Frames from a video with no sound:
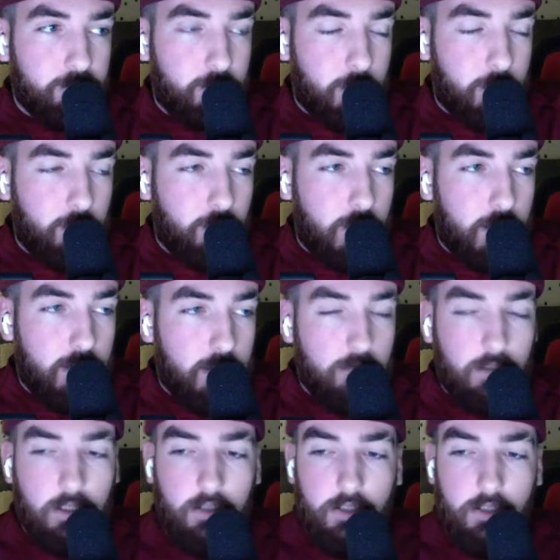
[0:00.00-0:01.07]
It was relatively
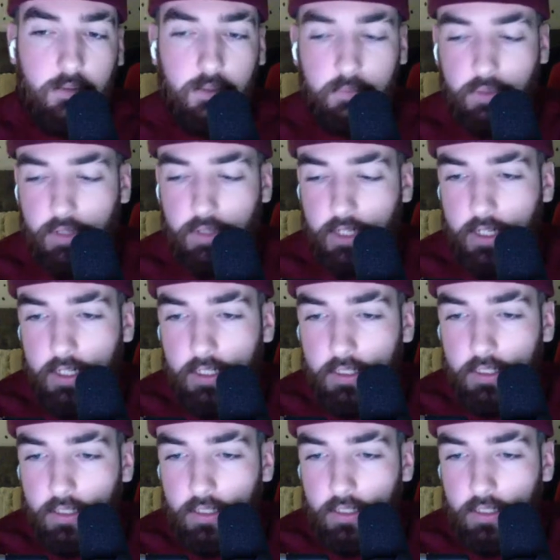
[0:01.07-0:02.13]
close to his body, and he
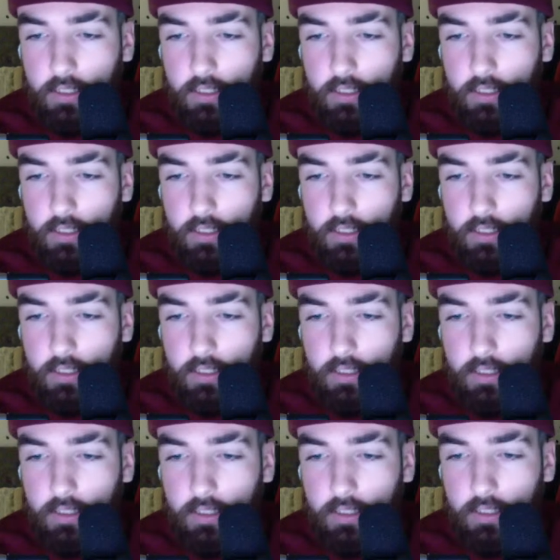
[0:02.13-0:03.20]
still
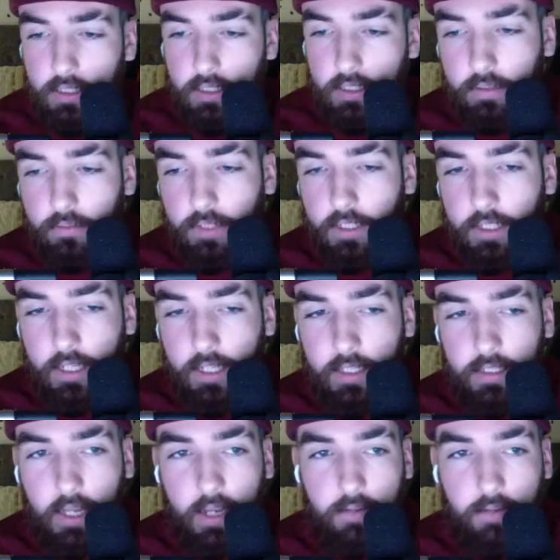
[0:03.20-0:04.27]
didn't get
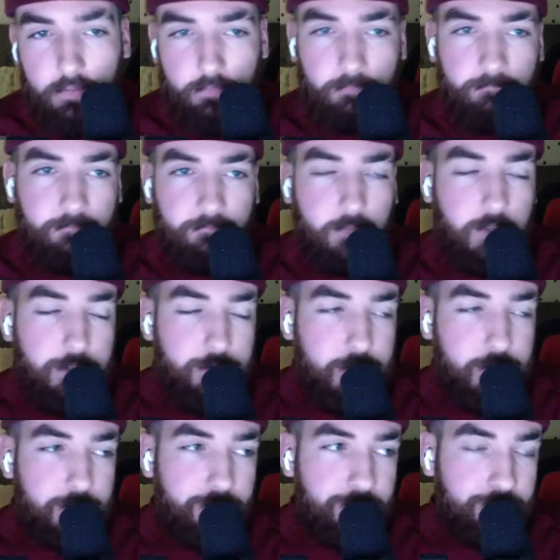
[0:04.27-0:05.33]
down to it.
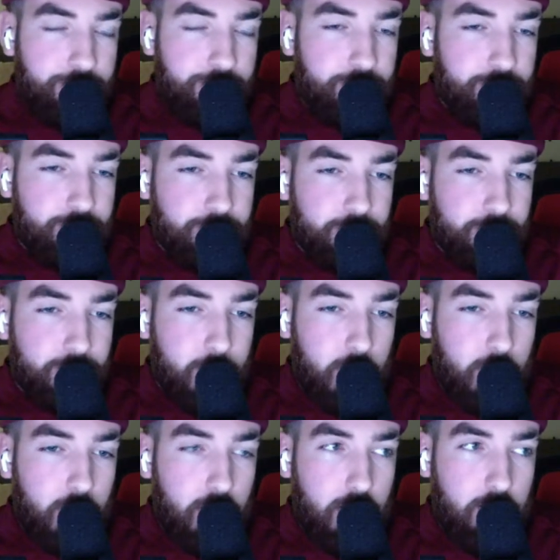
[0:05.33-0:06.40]

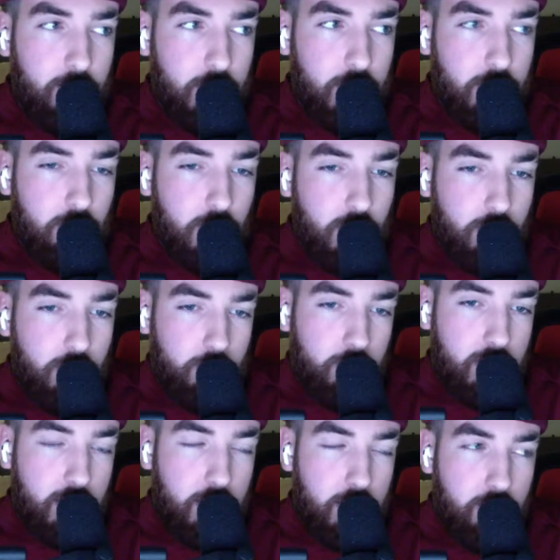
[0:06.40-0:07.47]
Might as well have been
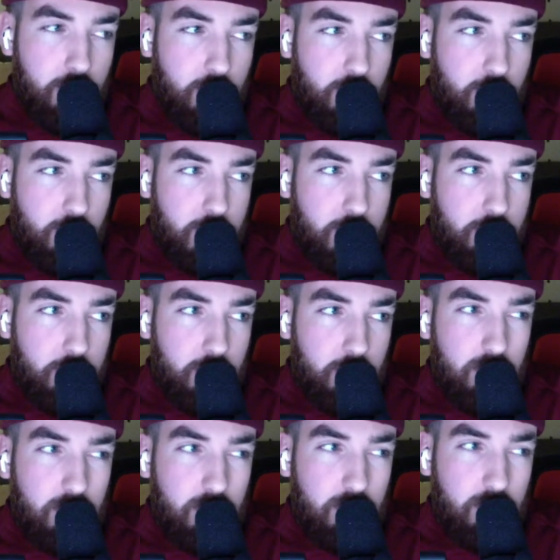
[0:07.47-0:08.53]
an extra goalpost.
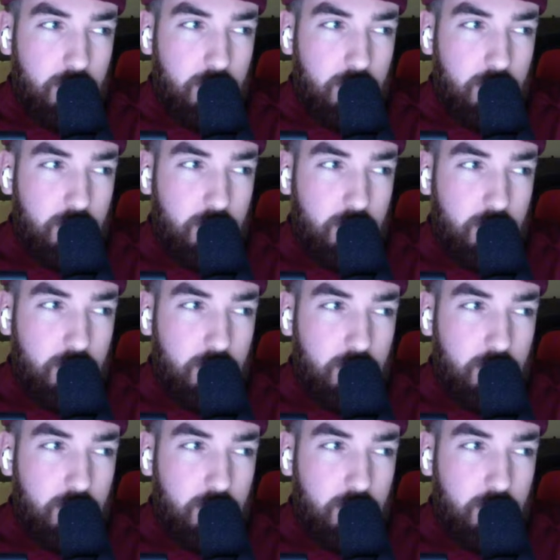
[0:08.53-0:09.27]
You're absolutely right.